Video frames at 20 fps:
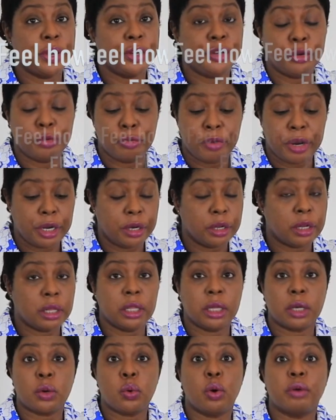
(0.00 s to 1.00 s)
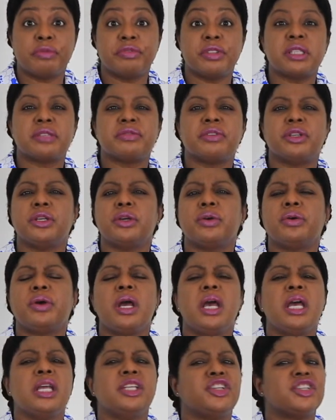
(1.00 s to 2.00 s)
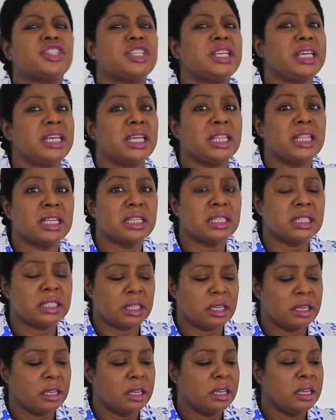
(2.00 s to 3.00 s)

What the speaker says: and you're ready to click off this video, just hear this.